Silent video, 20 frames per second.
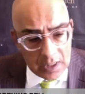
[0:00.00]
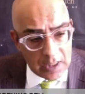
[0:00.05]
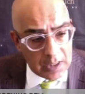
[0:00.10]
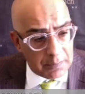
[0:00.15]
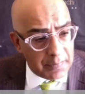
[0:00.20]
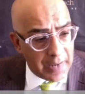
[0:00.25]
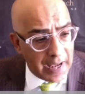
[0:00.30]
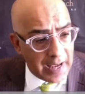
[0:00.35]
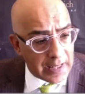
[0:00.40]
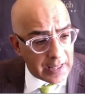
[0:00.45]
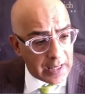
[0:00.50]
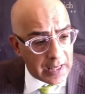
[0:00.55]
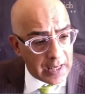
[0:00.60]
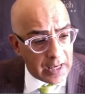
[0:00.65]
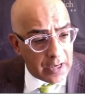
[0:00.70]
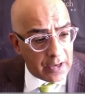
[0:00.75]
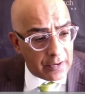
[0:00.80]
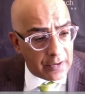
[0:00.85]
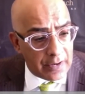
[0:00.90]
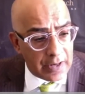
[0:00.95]
bank
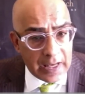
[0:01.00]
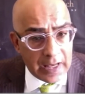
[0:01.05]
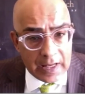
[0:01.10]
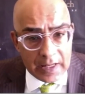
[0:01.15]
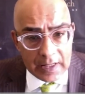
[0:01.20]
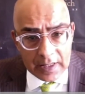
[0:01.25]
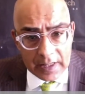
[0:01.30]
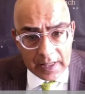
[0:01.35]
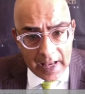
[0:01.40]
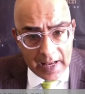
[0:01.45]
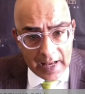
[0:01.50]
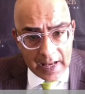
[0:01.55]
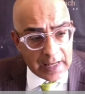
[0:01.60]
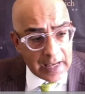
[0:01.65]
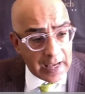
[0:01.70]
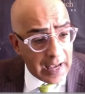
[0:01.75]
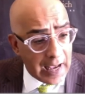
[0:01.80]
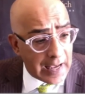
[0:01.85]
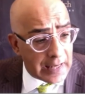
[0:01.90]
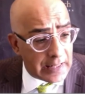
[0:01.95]
here in Kenya
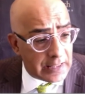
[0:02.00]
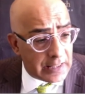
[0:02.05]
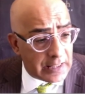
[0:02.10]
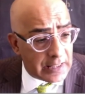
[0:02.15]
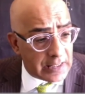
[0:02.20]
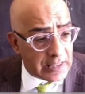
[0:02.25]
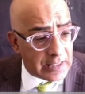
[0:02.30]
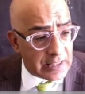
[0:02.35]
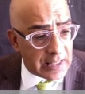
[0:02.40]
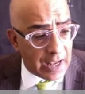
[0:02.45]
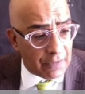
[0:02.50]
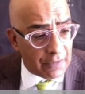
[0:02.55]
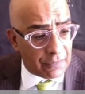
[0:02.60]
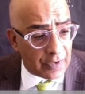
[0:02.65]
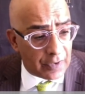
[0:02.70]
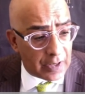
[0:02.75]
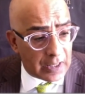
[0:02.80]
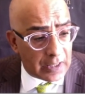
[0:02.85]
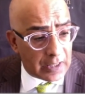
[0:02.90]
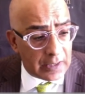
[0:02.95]
and in East
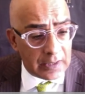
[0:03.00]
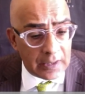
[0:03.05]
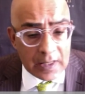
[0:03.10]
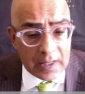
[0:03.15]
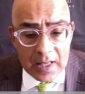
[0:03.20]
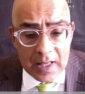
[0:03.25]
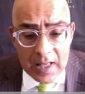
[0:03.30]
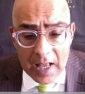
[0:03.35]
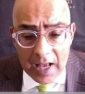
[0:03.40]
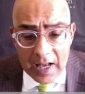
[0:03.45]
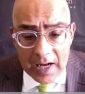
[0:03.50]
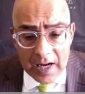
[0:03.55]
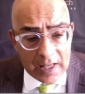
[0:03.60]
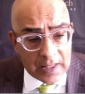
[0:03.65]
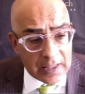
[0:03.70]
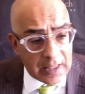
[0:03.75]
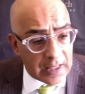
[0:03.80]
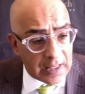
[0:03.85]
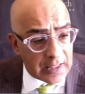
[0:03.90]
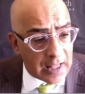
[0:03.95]
Africa. And I
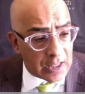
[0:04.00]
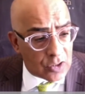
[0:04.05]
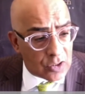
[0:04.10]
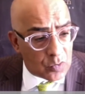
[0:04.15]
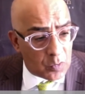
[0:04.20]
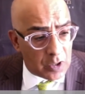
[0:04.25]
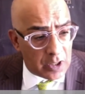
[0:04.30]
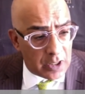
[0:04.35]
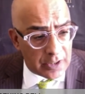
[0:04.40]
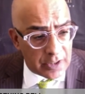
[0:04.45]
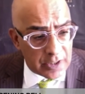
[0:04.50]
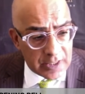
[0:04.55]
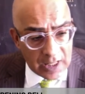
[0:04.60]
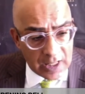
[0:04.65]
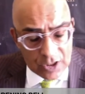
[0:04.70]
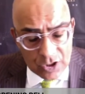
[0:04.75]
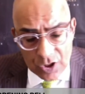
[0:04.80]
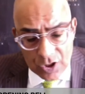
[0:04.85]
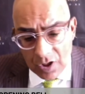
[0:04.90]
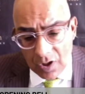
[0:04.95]
think that's worth
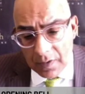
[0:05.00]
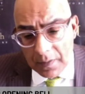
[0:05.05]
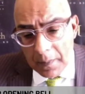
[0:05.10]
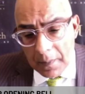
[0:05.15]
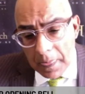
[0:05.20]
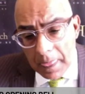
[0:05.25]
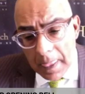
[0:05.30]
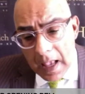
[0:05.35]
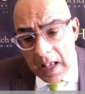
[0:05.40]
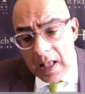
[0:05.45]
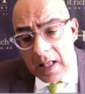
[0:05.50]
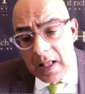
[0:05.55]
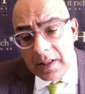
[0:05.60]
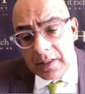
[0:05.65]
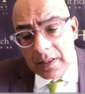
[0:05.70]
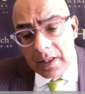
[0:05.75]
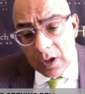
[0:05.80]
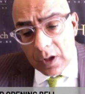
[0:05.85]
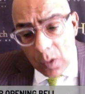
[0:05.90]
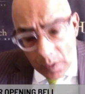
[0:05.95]
touching on.
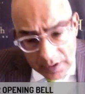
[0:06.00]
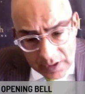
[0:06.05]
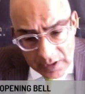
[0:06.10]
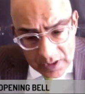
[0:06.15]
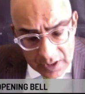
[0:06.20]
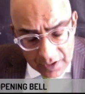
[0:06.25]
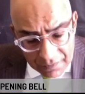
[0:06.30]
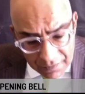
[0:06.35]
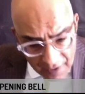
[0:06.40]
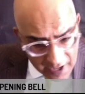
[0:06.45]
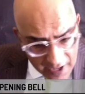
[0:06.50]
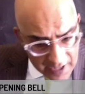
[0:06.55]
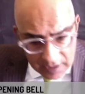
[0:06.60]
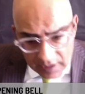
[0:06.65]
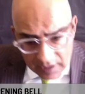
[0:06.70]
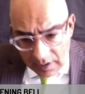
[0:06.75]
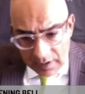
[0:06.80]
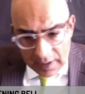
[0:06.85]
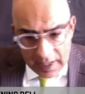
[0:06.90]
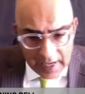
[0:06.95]
The
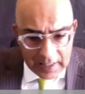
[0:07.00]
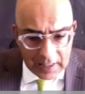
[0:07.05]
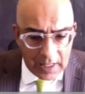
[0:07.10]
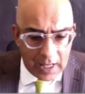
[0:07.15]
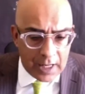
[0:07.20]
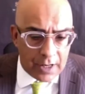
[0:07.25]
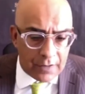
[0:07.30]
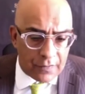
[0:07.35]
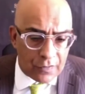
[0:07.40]
final headline of